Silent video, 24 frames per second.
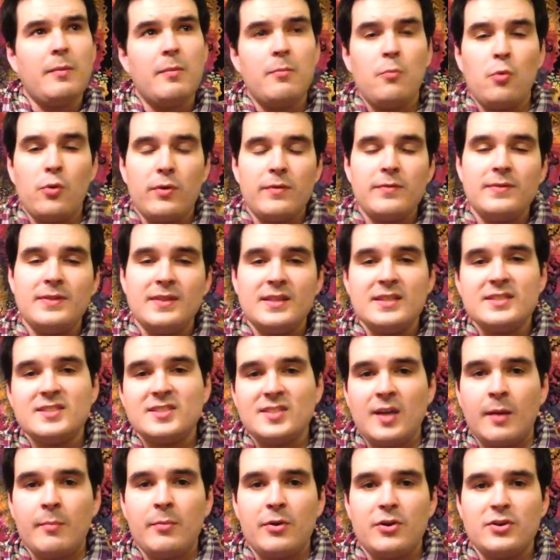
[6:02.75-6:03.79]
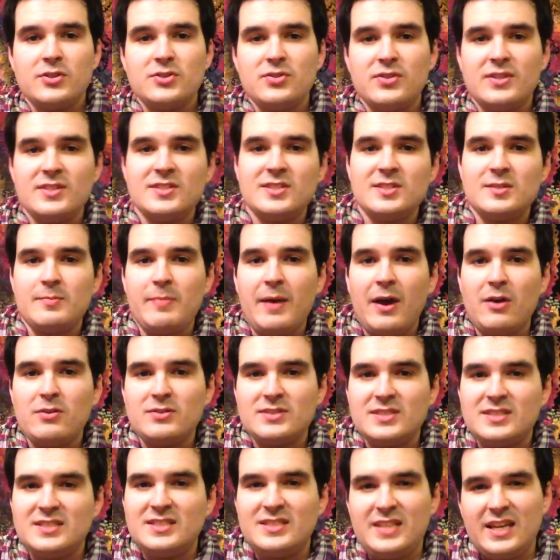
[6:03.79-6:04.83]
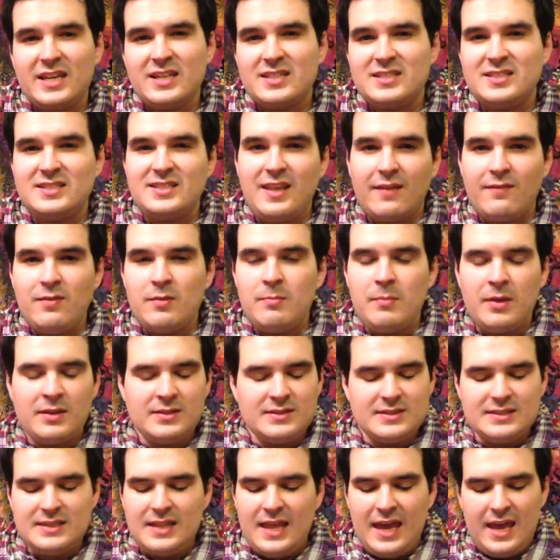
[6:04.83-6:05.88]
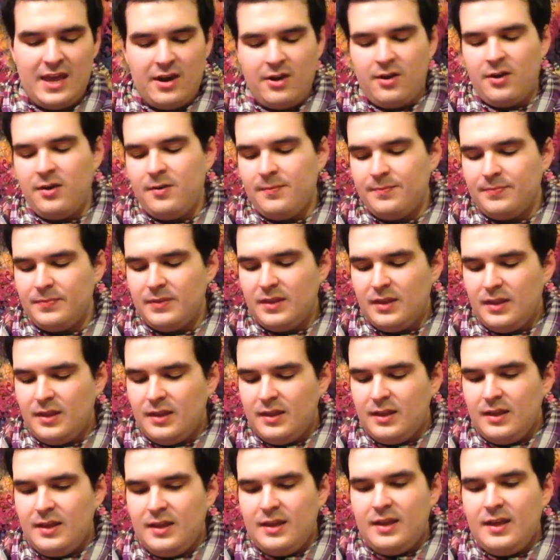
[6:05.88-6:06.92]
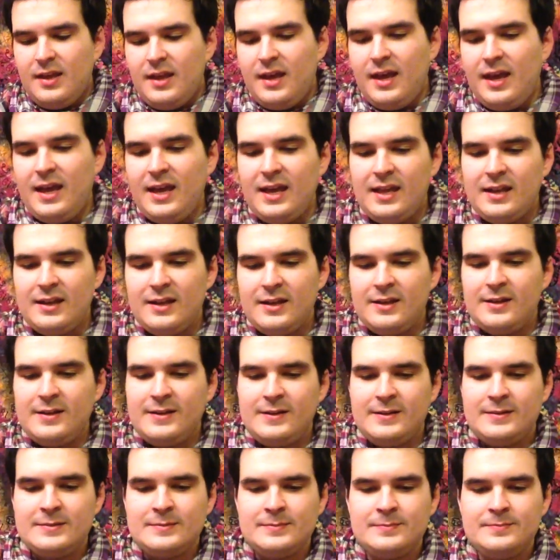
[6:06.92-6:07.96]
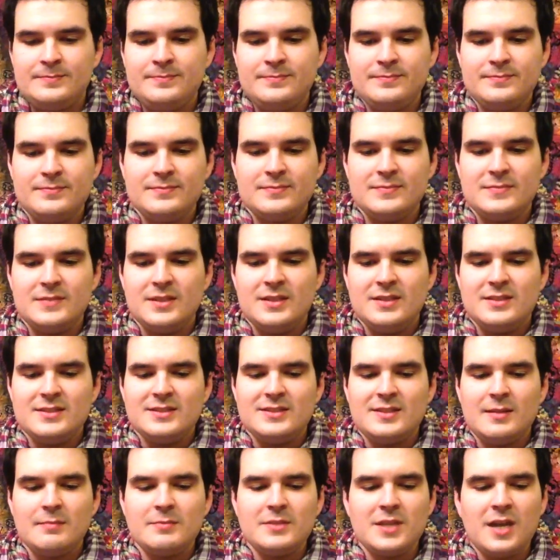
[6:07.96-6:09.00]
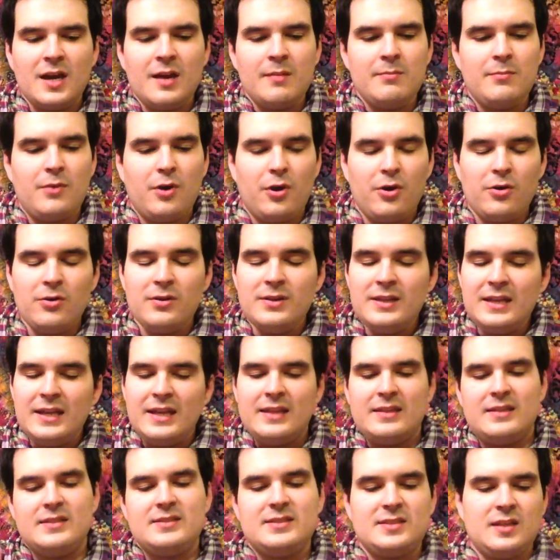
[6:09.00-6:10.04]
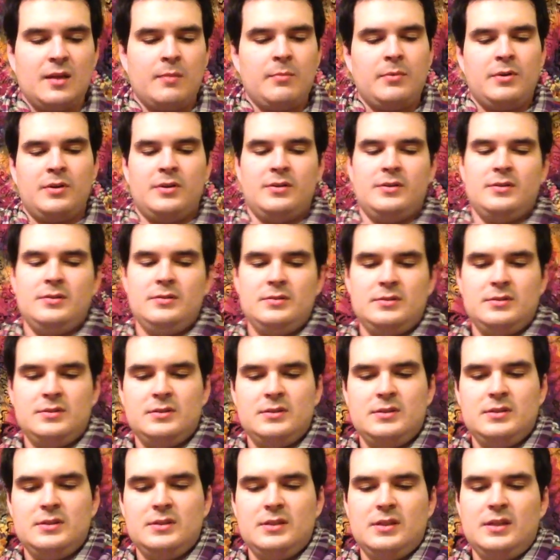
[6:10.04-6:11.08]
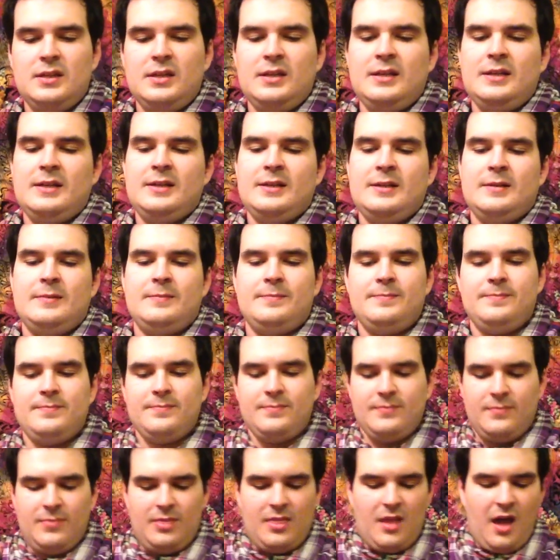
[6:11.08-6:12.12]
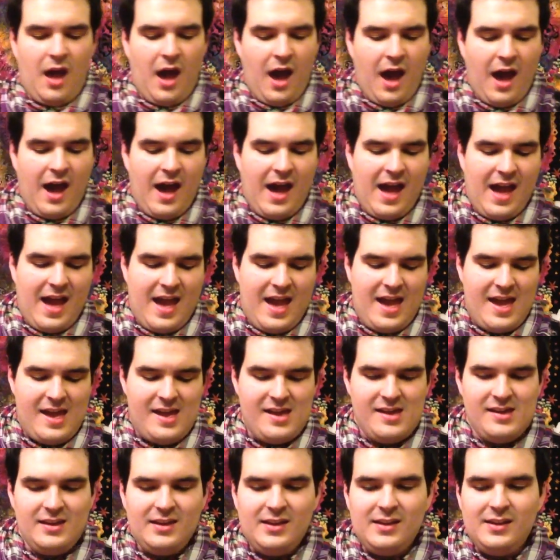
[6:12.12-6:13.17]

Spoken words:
more in the summer, so this is about 6-7 months later. And sometime early in the summer, I